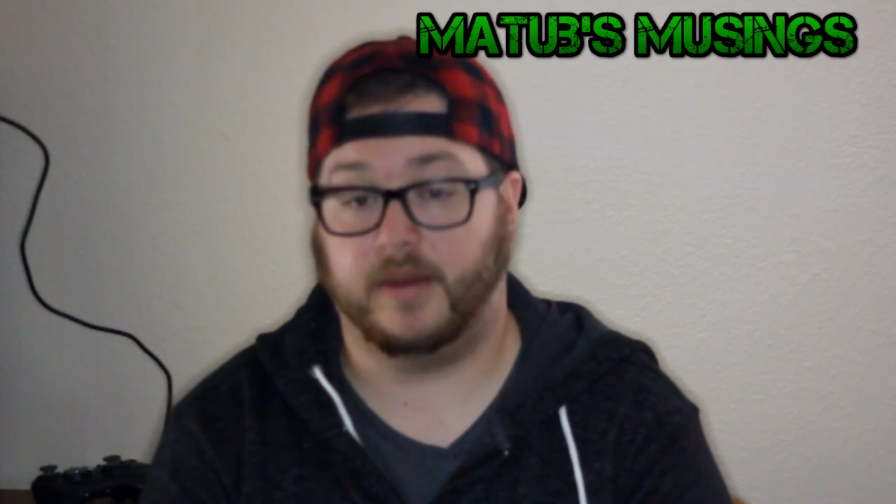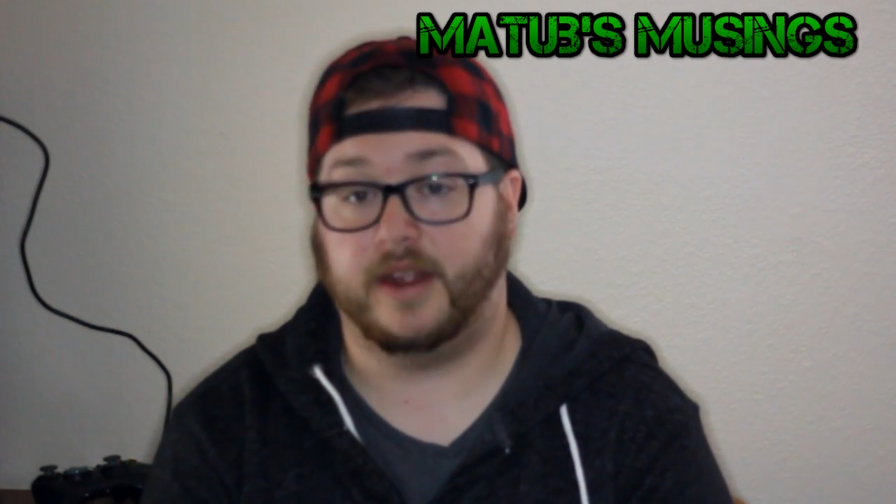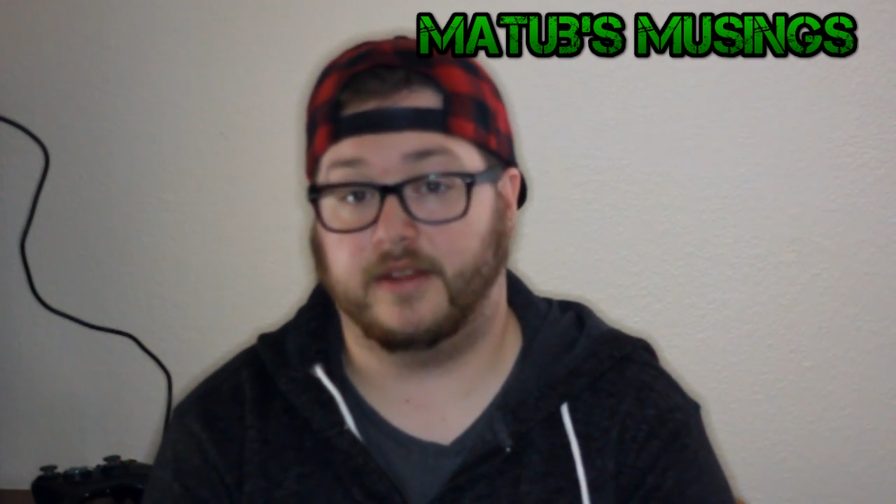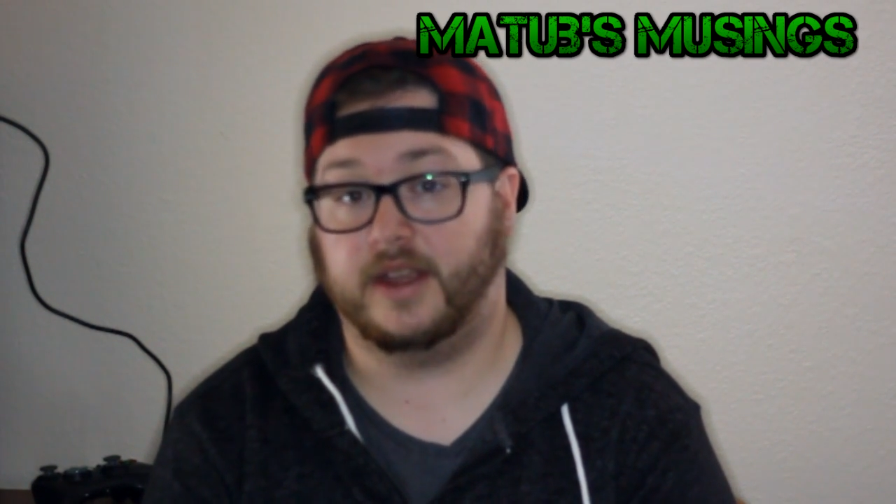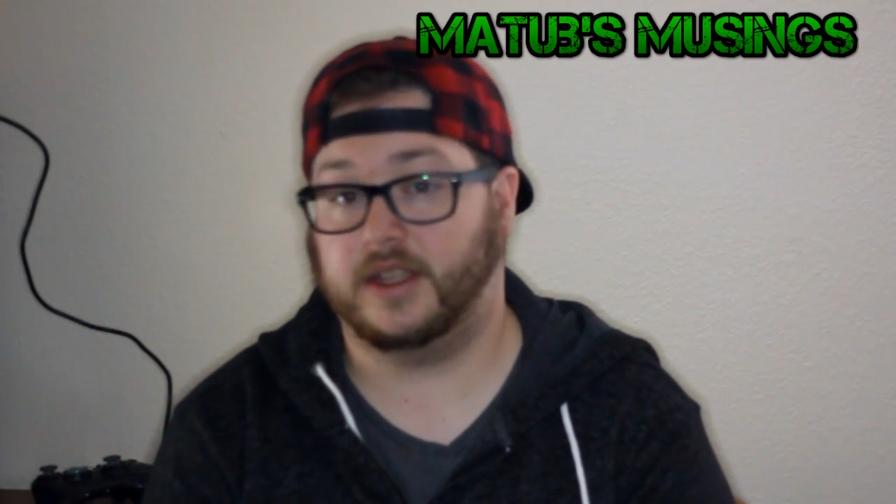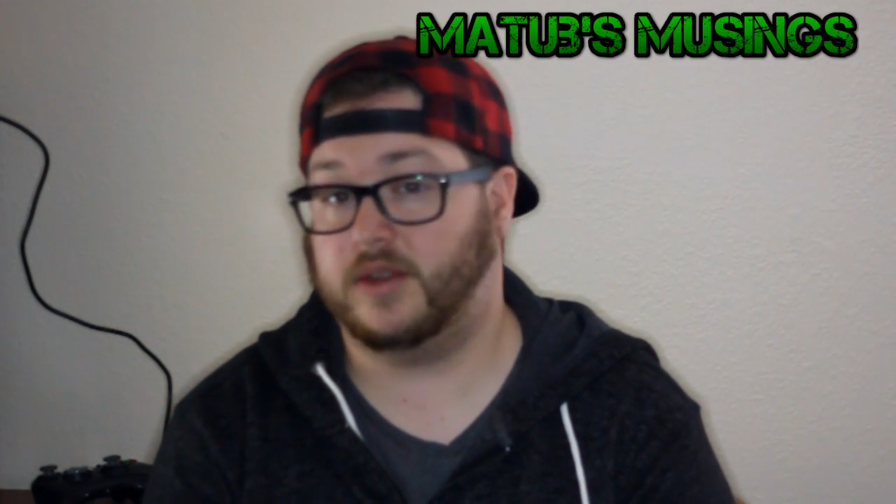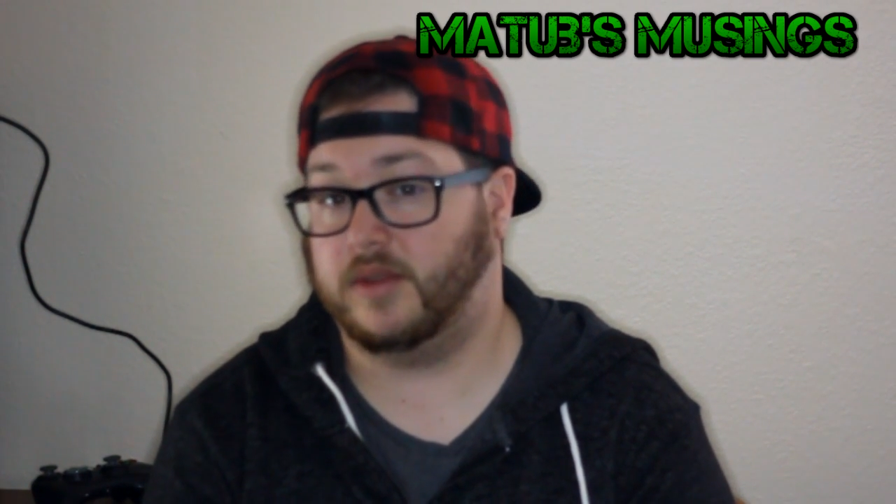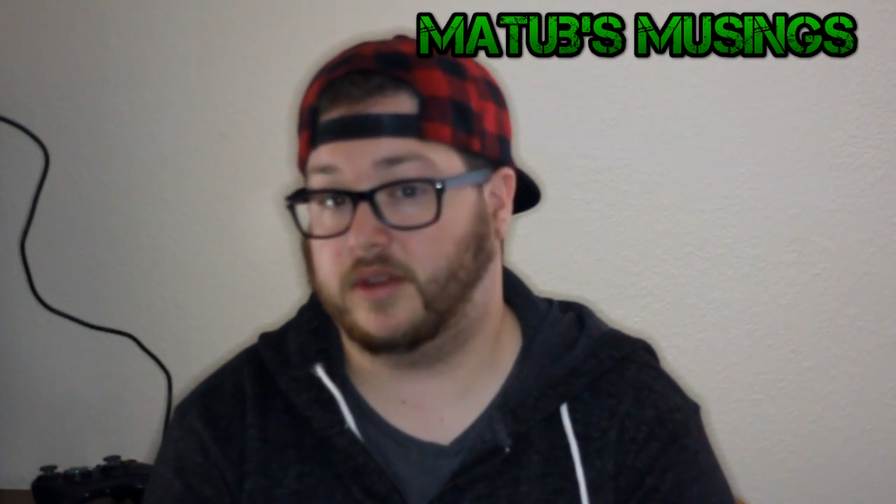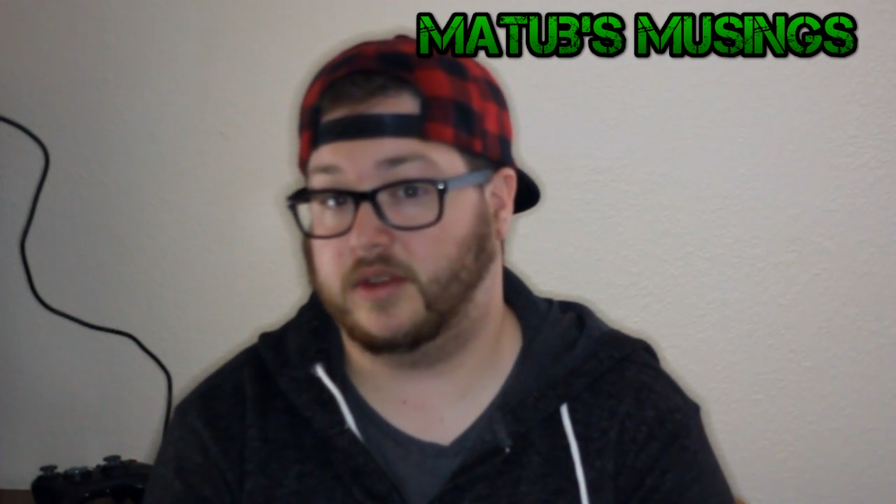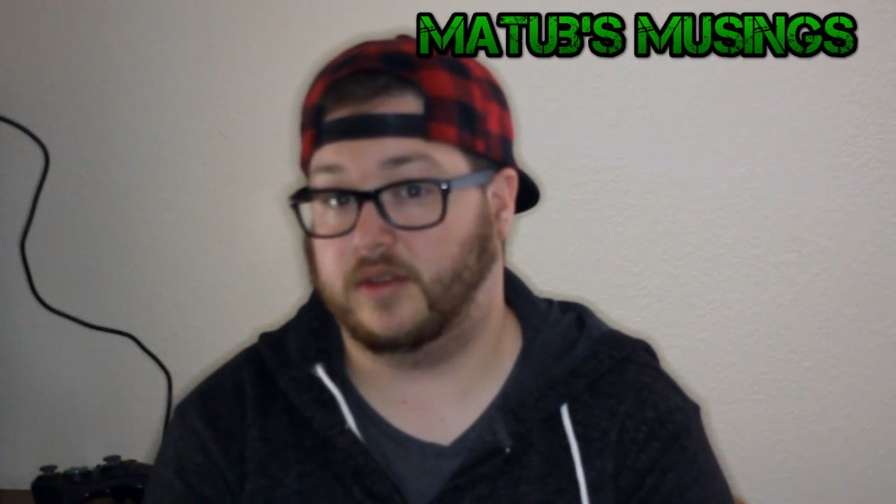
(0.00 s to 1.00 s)
but I think it's
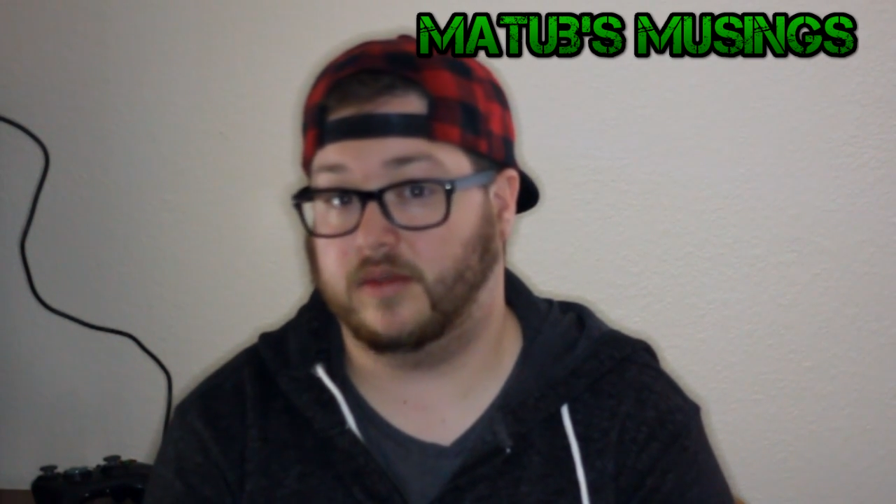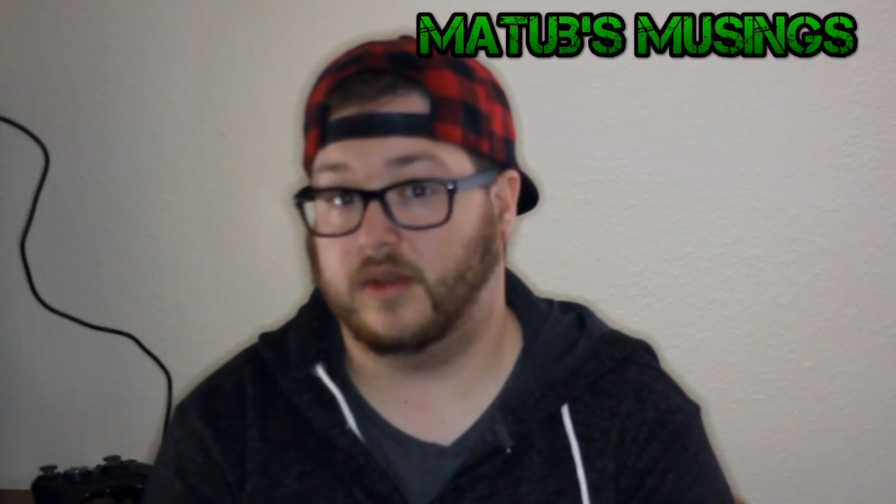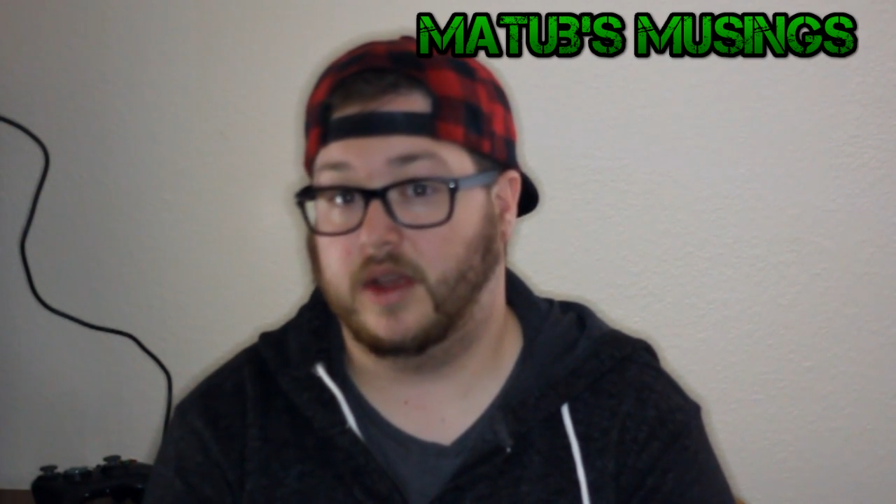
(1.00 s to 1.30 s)
going to.